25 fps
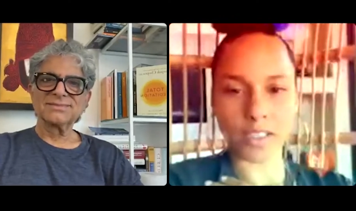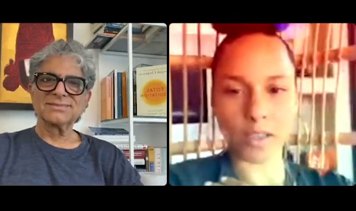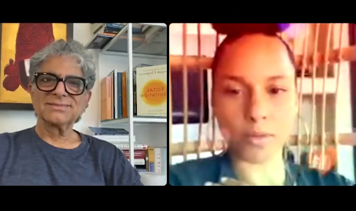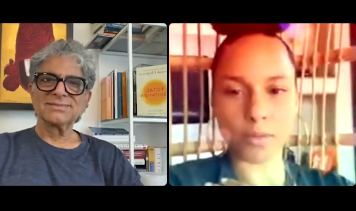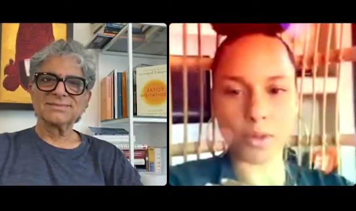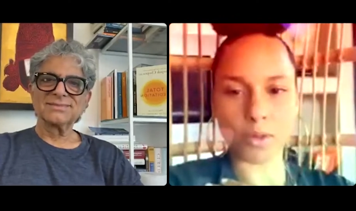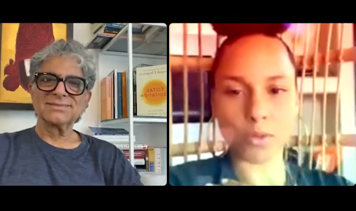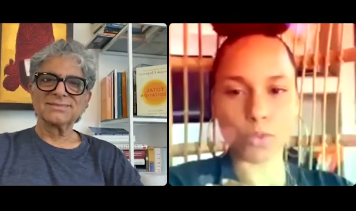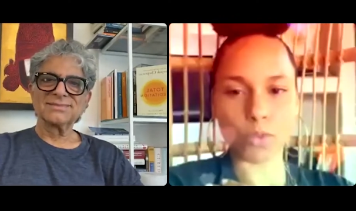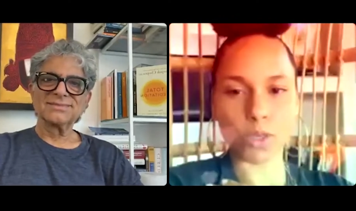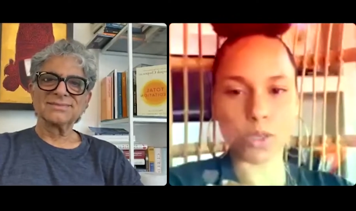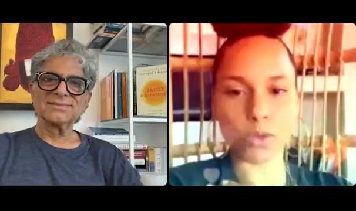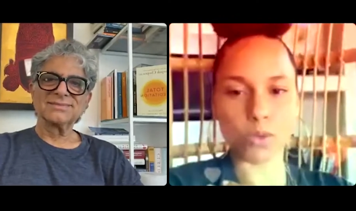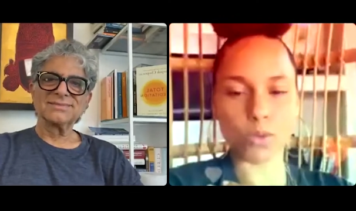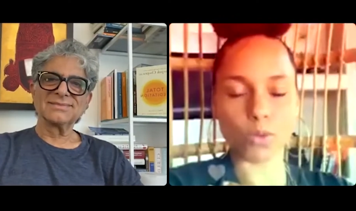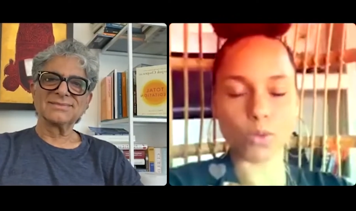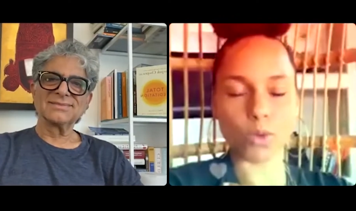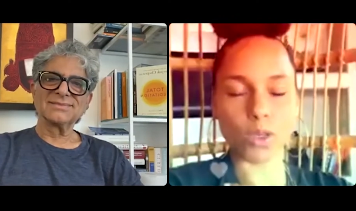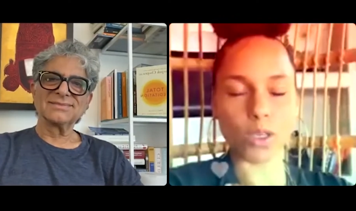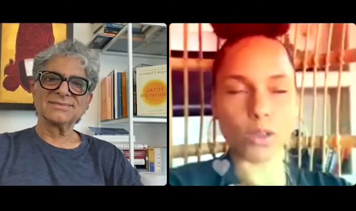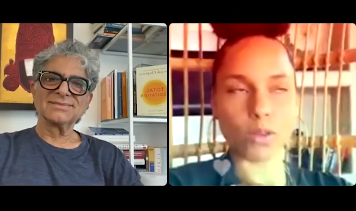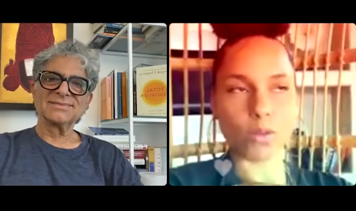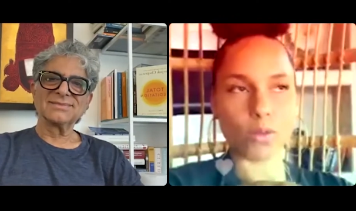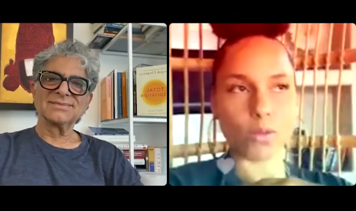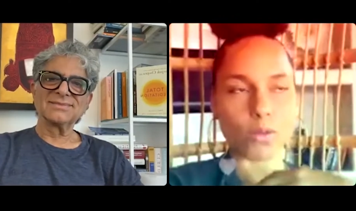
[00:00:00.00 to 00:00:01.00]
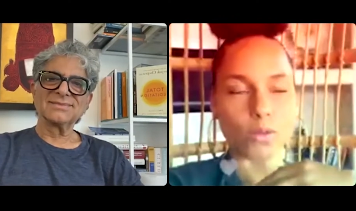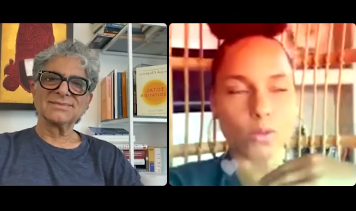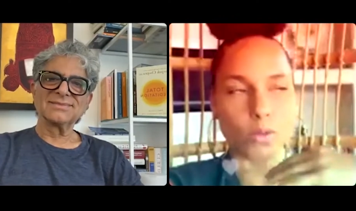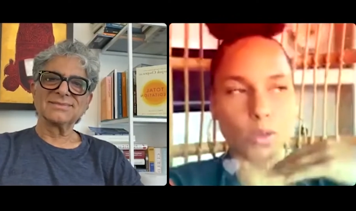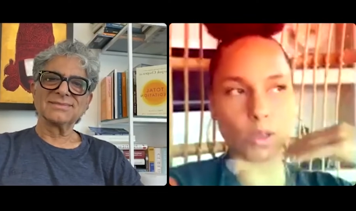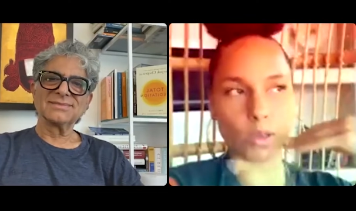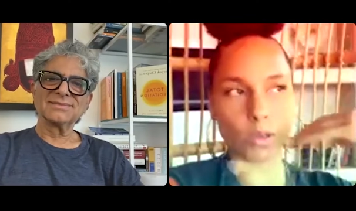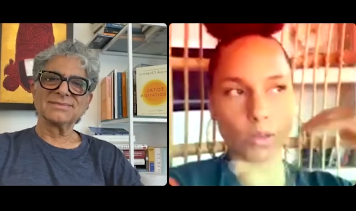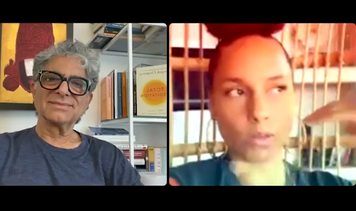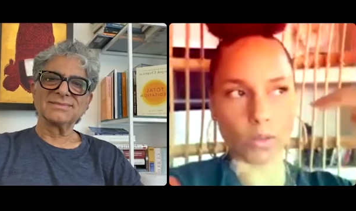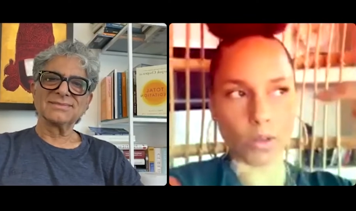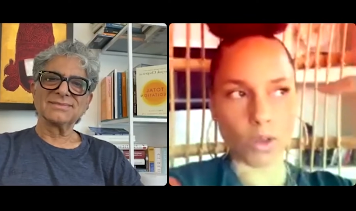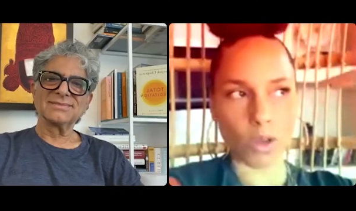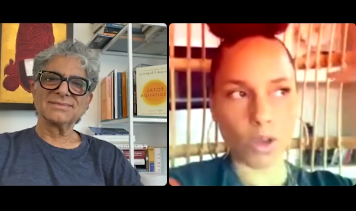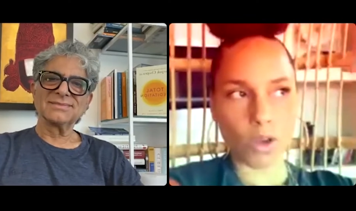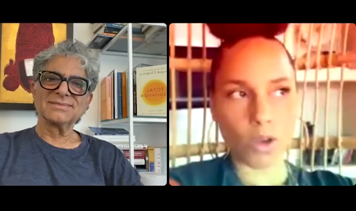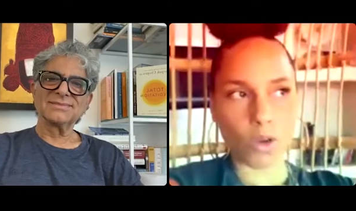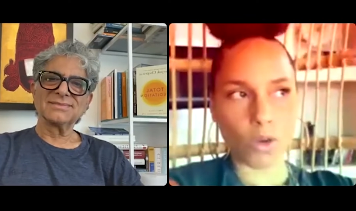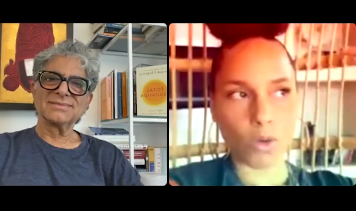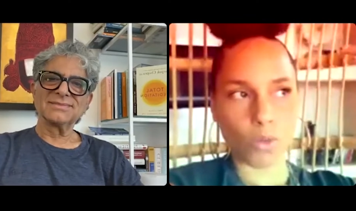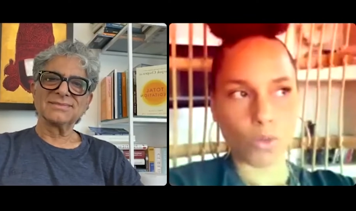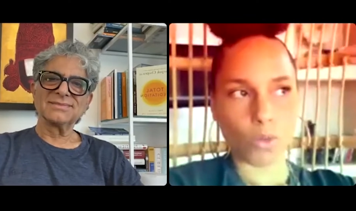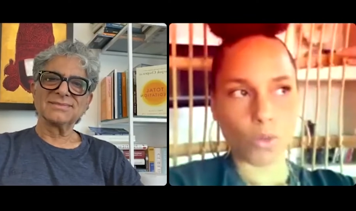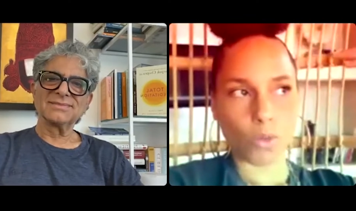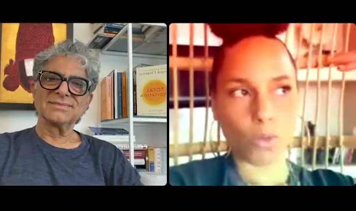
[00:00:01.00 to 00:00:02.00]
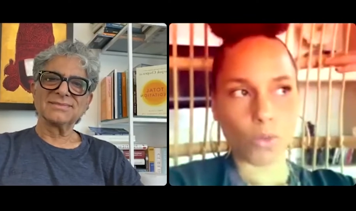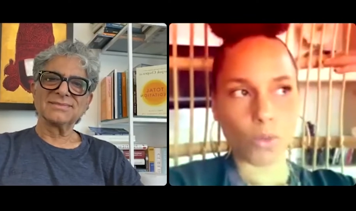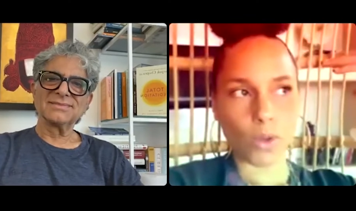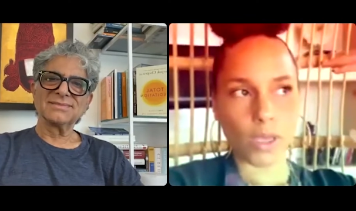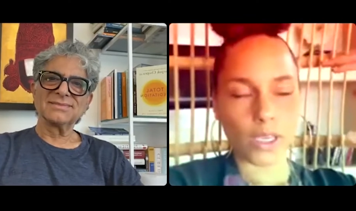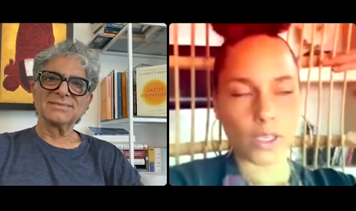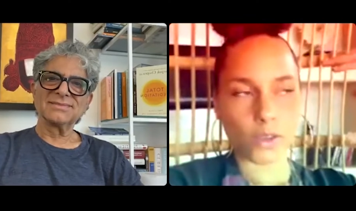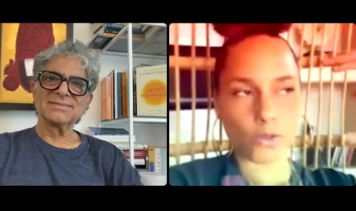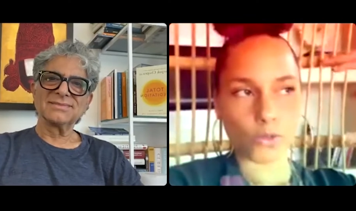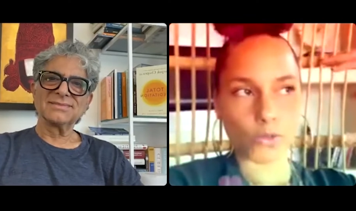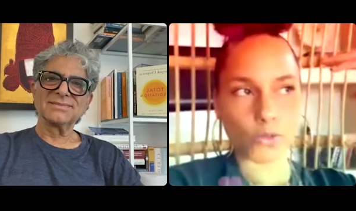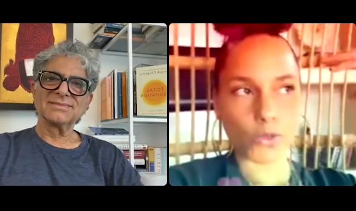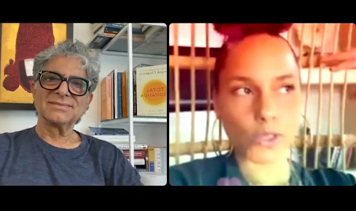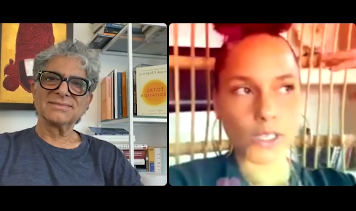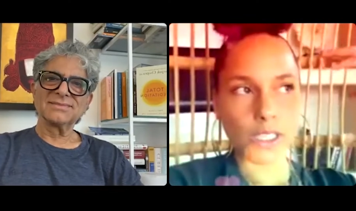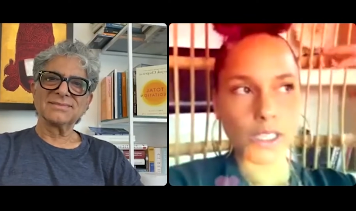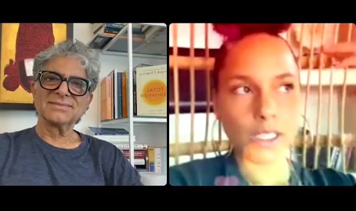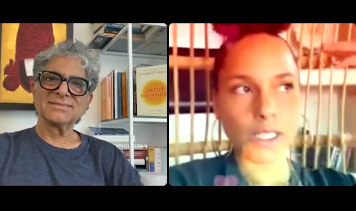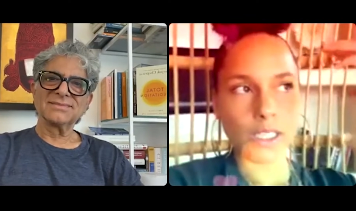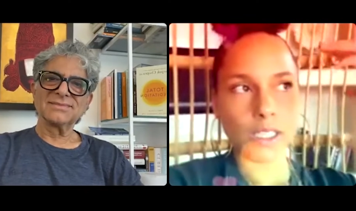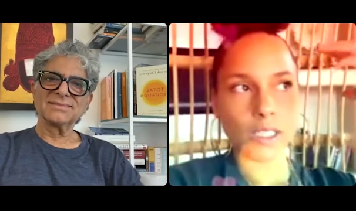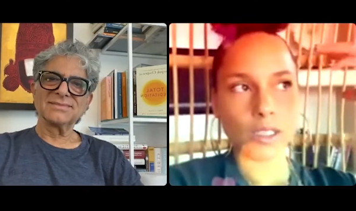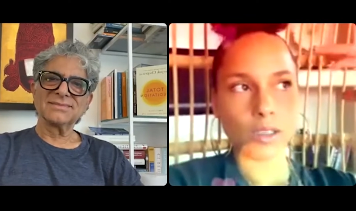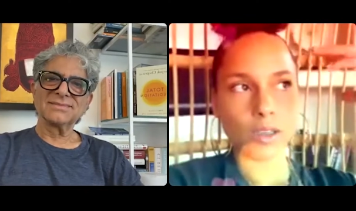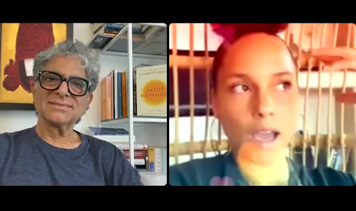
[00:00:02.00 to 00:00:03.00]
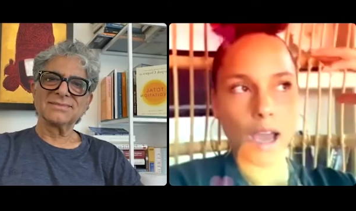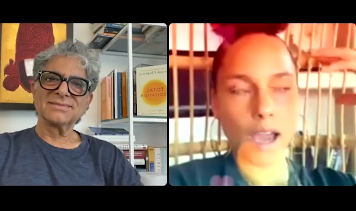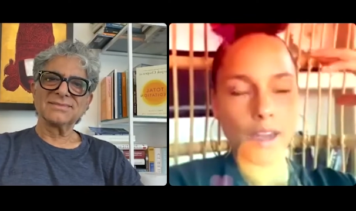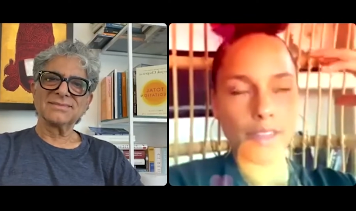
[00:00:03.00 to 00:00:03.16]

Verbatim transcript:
Speaker 1: I mean, we we we it really